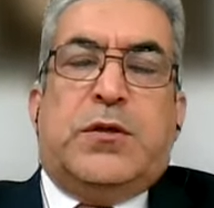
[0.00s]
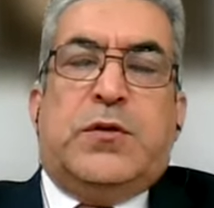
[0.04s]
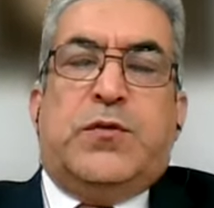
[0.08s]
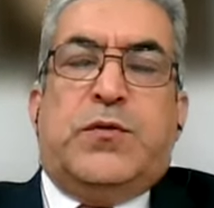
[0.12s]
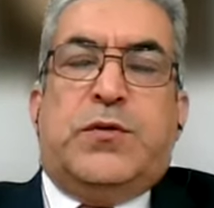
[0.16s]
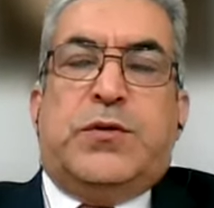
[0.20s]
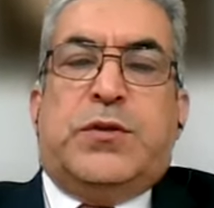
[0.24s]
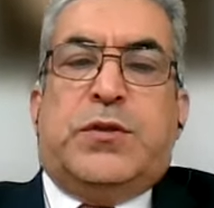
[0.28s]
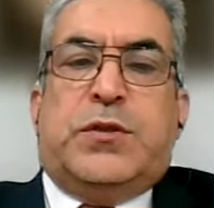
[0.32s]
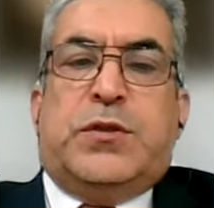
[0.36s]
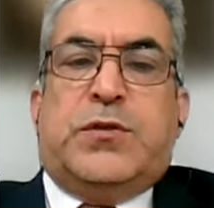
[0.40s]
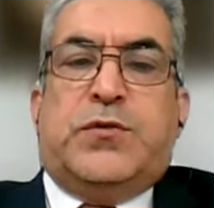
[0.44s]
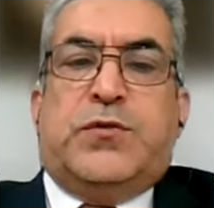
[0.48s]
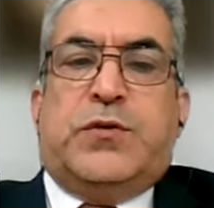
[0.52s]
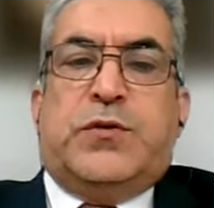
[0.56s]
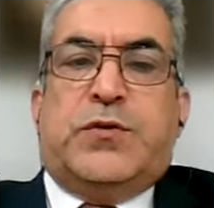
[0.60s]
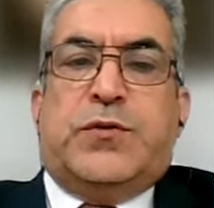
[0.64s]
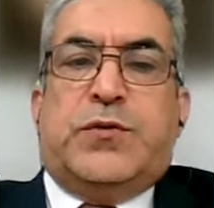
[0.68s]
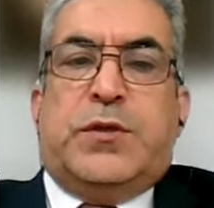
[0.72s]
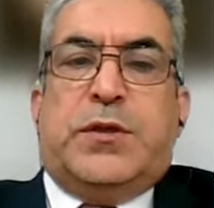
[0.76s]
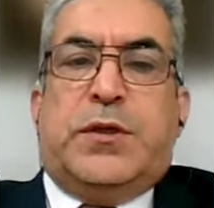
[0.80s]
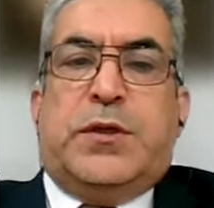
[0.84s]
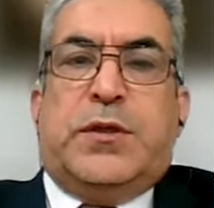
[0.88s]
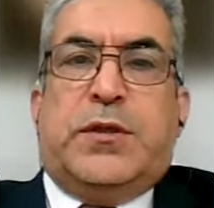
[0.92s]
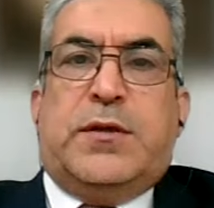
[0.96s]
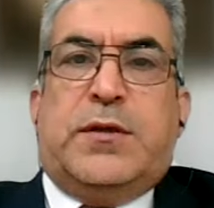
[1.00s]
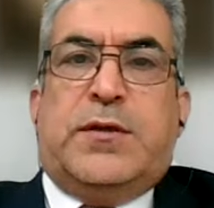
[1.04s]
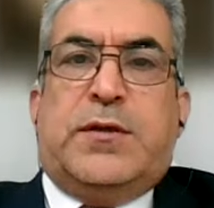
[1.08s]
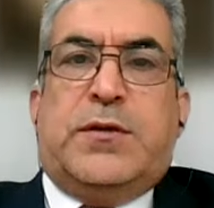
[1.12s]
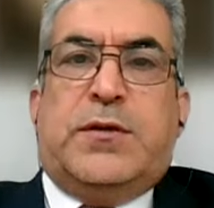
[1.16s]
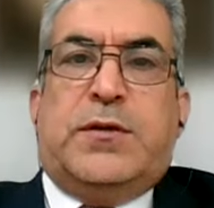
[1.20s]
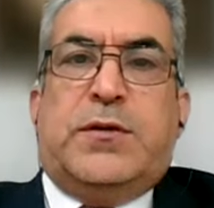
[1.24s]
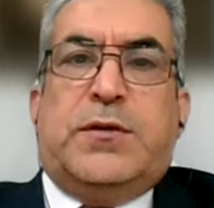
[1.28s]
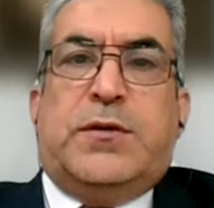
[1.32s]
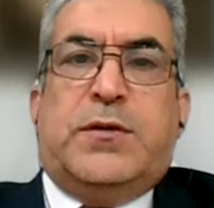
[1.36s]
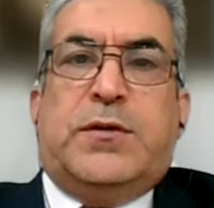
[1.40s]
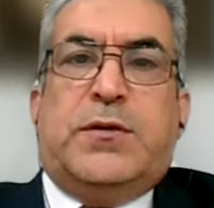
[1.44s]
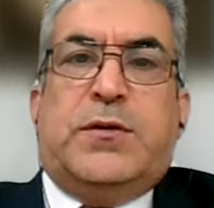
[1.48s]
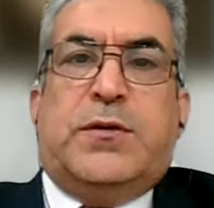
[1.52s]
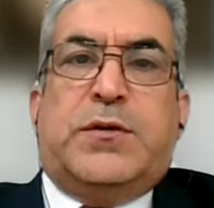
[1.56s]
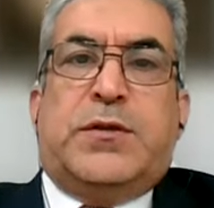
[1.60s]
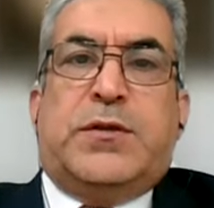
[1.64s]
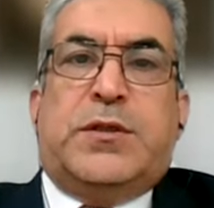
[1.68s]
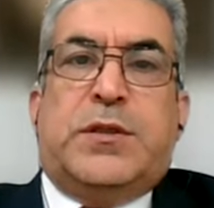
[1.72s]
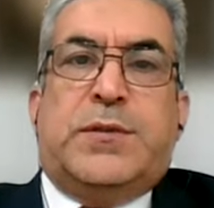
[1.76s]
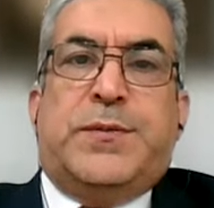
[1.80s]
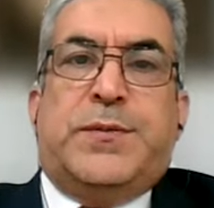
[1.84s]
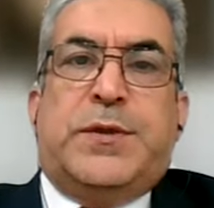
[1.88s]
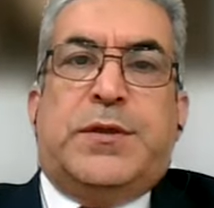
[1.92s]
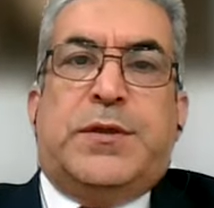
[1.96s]
which is usually the
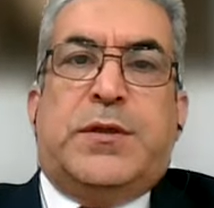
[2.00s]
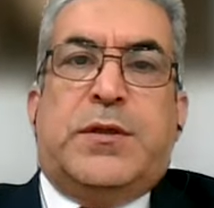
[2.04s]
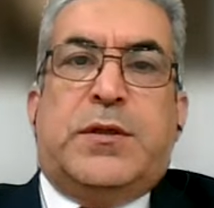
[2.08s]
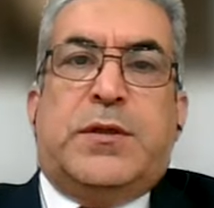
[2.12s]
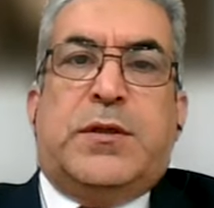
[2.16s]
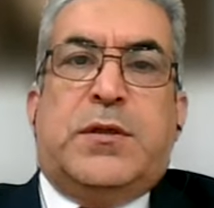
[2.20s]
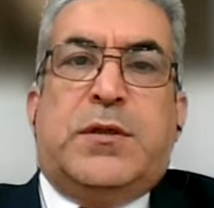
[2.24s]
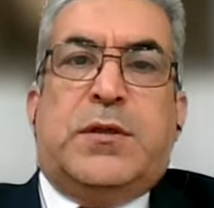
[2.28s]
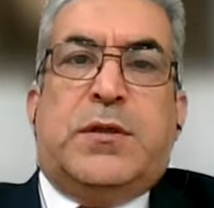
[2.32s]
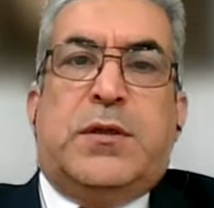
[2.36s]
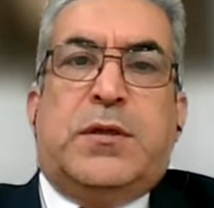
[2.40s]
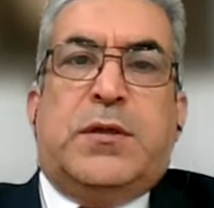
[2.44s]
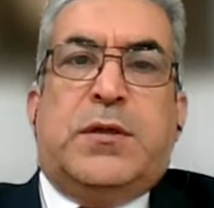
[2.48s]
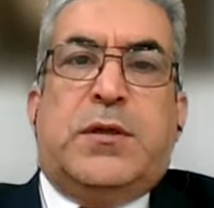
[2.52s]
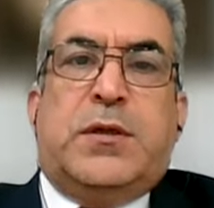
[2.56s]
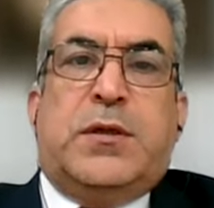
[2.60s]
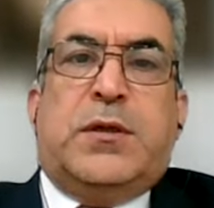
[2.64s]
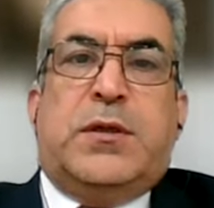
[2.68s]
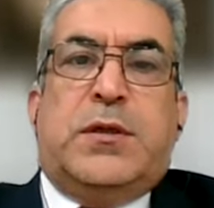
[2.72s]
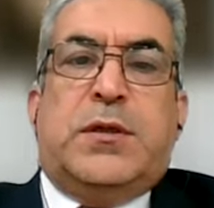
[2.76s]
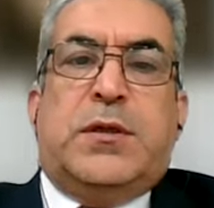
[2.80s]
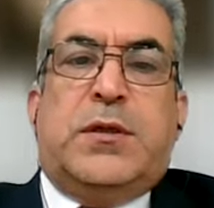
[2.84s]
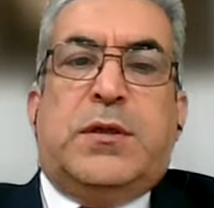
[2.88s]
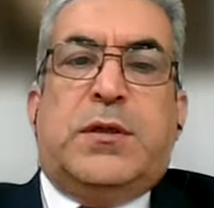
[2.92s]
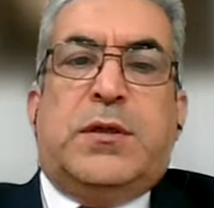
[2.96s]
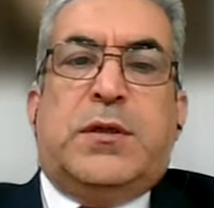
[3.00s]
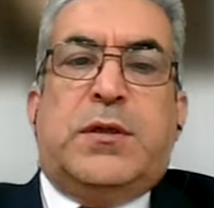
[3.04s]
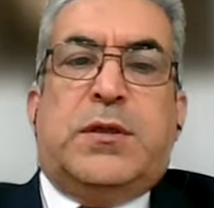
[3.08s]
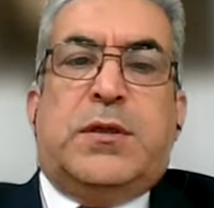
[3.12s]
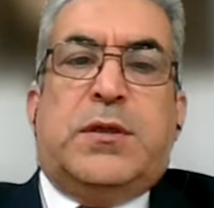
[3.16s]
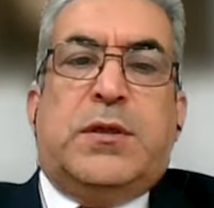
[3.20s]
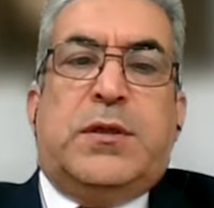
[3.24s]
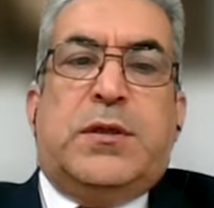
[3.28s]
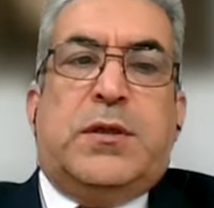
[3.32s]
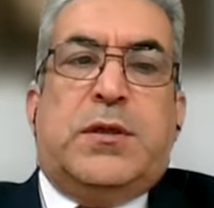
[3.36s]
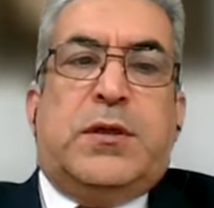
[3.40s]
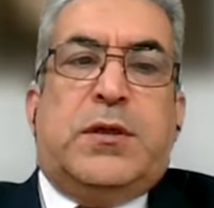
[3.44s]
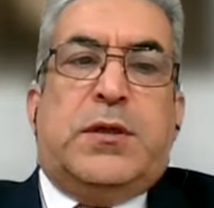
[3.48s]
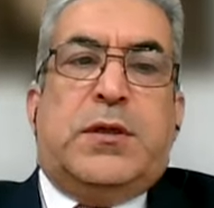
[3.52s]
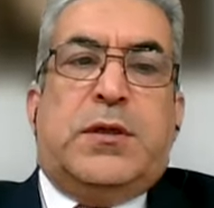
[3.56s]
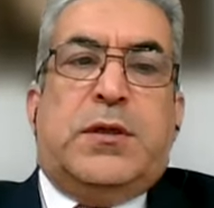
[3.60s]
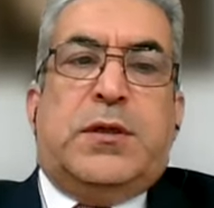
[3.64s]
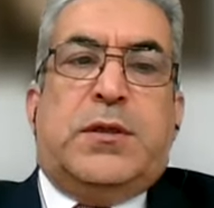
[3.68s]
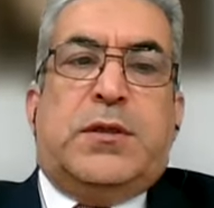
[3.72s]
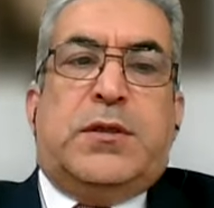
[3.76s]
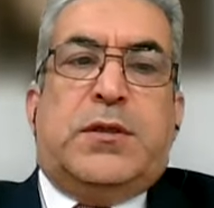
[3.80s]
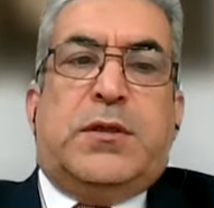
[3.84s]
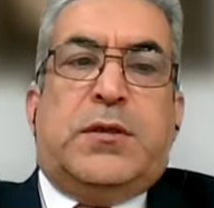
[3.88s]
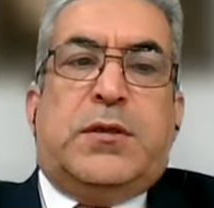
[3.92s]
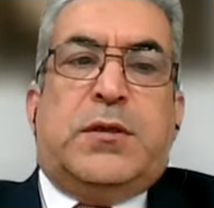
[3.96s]
occipital and
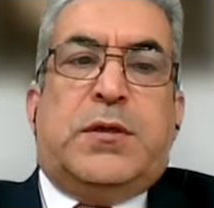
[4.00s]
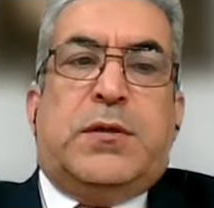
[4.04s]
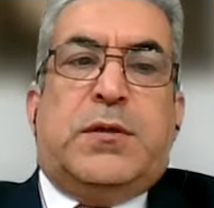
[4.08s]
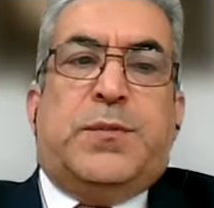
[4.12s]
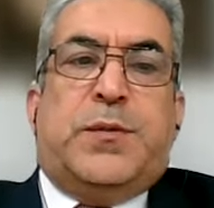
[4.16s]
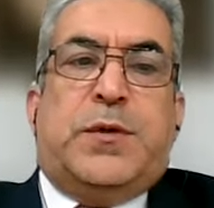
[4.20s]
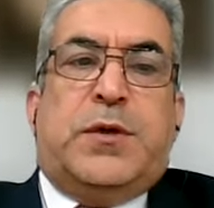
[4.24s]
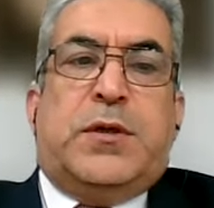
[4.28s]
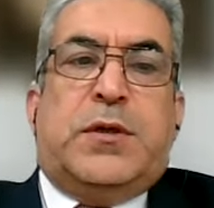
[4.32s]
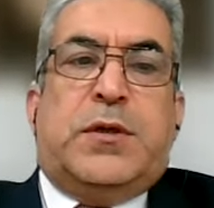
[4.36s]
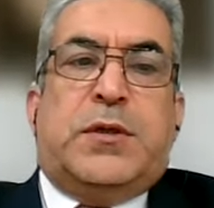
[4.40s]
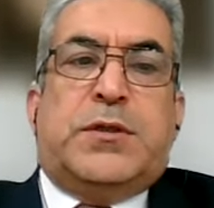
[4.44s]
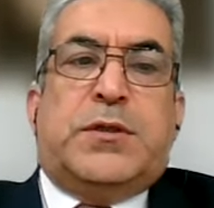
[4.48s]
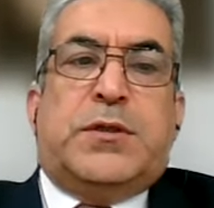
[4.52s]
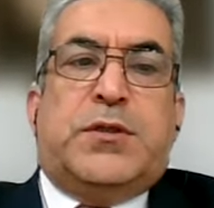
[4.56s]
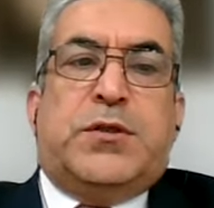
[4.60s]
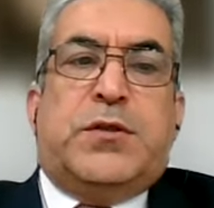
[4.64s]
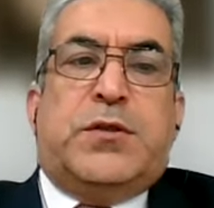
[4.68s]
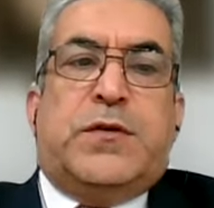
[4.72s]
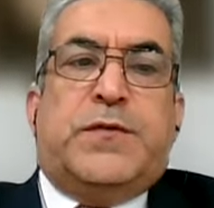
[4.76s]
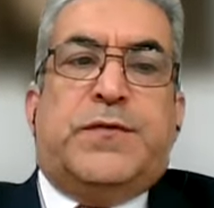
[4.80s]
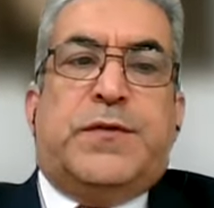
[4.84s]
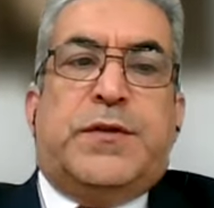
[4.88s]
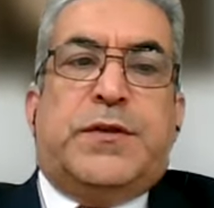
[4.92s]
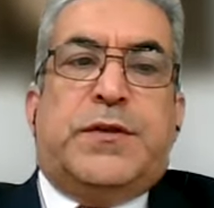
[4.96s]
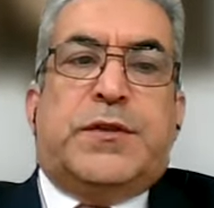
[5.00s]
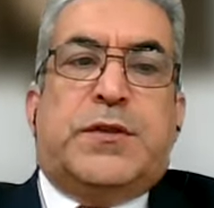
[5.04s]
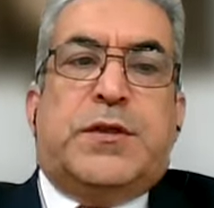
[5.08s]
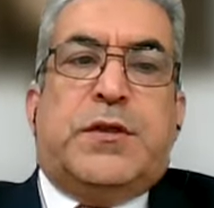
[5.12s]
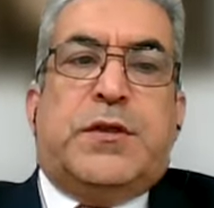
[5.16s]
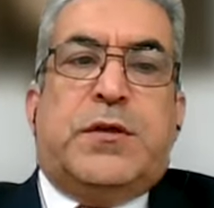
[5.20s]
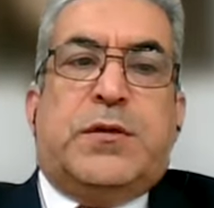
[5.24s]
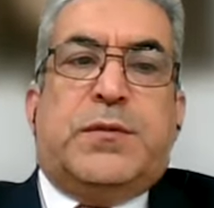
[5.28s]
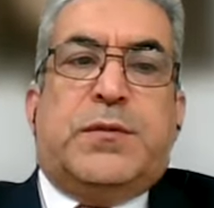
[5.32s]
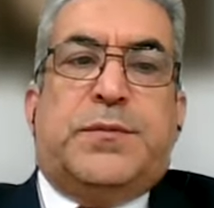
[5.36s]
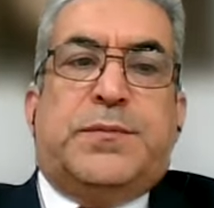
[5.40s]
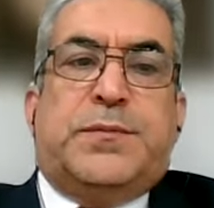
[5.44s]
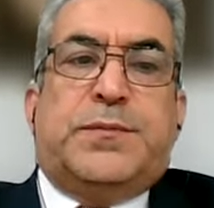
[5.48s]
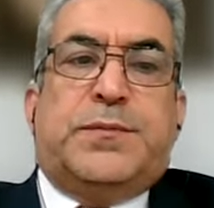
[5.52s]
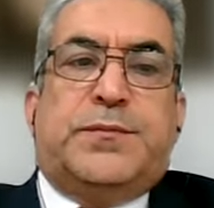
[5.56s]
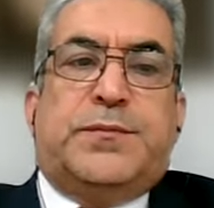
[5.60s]
lateral parts of the scalp.